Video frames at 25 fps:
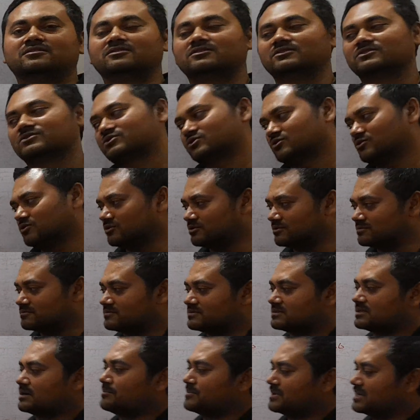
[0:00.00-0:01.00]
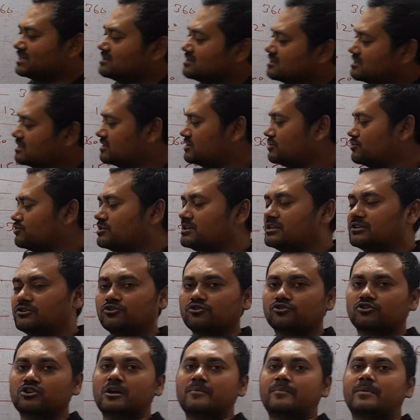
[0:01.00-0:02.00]
So the main thing you need
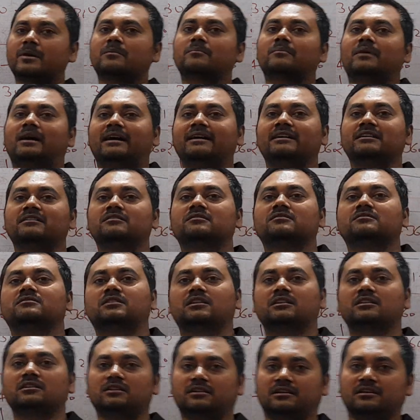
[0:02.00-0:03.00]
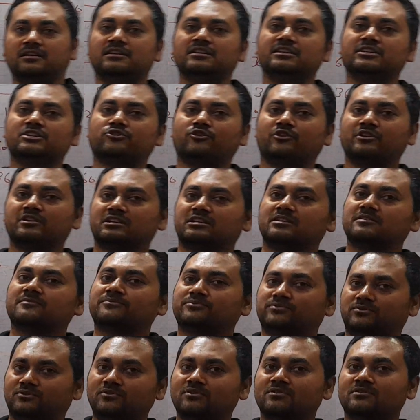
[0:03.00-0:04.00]
to keep in mind that in
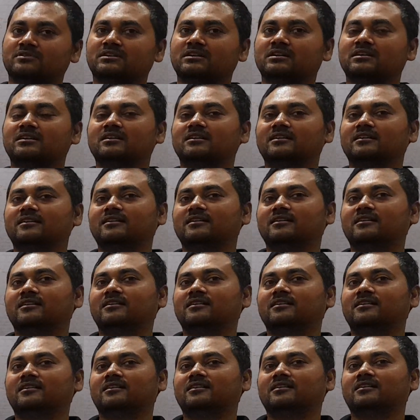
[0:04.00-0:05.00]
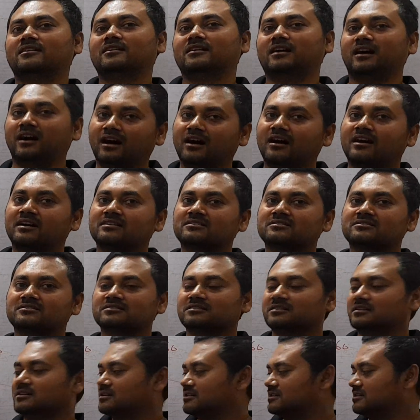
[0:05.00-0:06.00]
24 hours,
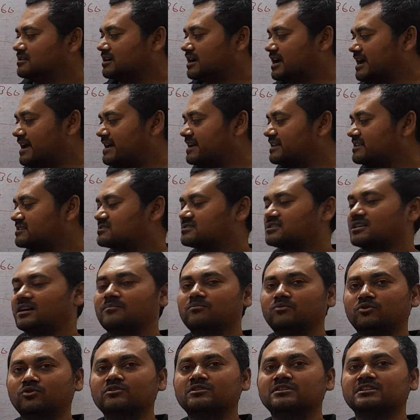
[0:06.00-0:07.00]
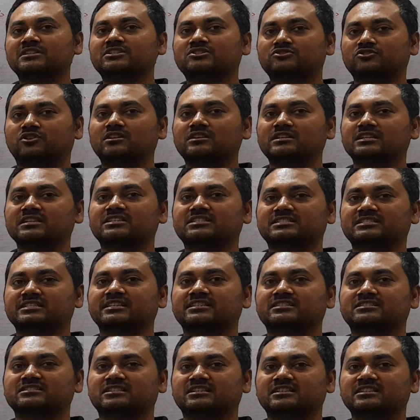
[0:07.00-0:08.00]
as the moon is not
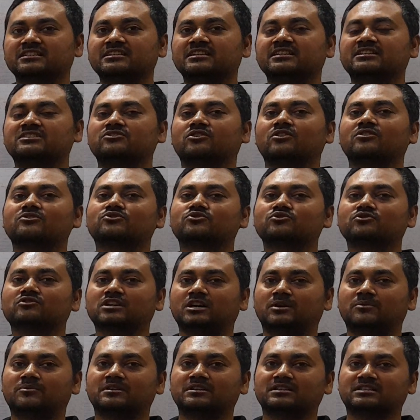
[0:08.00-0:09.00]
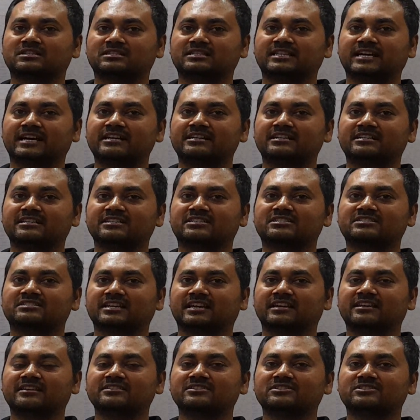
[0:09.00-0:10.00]
stationary, it also covers that
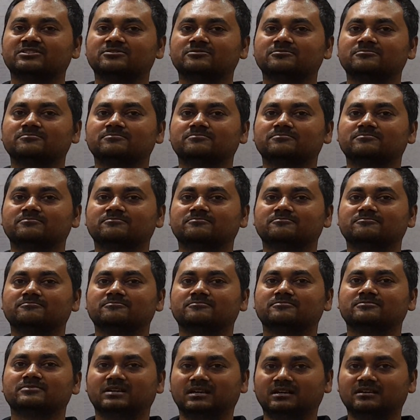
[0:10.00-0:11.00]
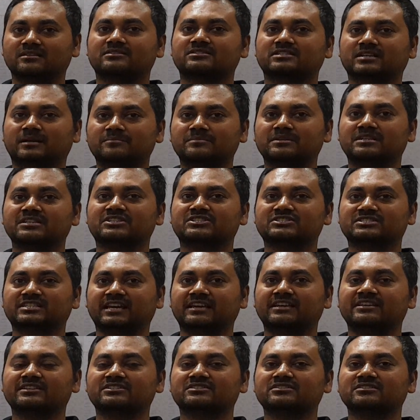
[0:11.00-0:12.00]
distance, some
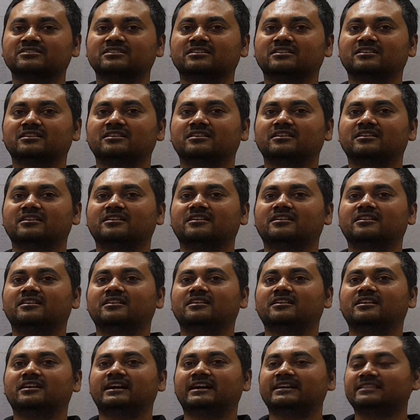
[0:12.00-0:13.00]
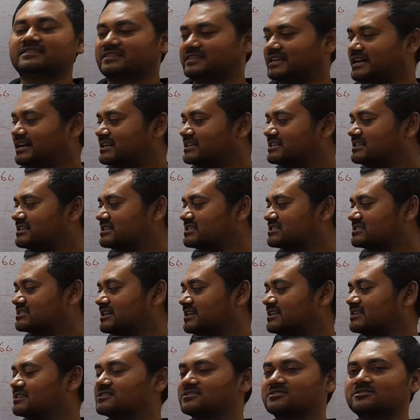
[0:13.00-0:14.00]
distance, and that
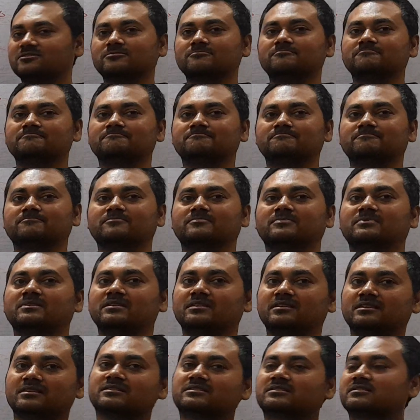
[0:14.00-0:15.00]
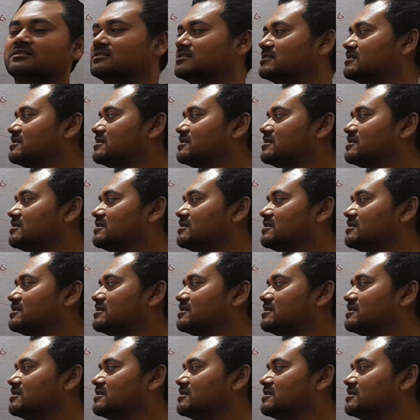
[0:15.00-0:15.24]
distance is